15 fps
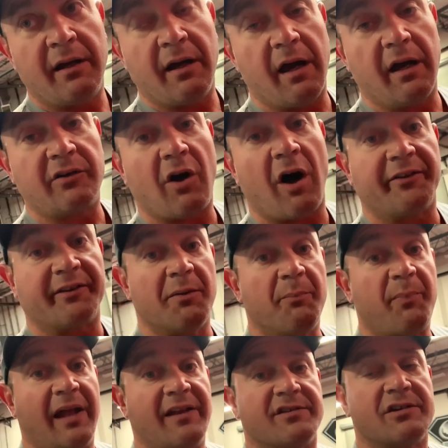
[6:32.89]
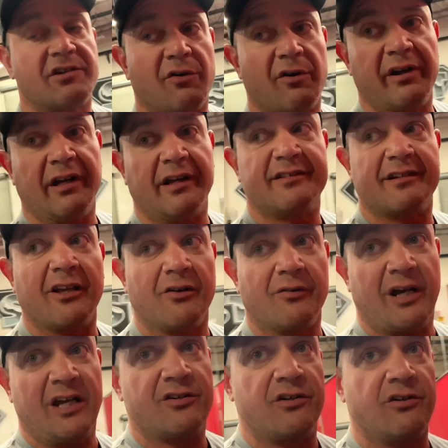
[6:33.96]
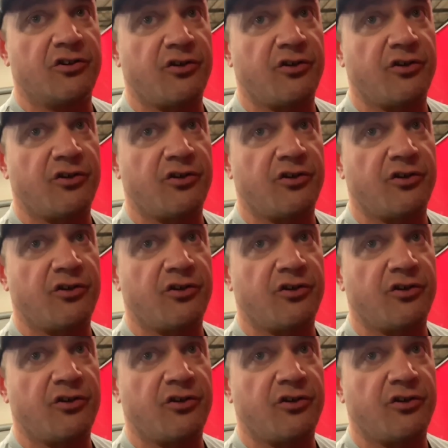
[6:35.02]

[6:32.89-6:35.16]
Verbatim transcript: Uh, it's called compensatory acceleration.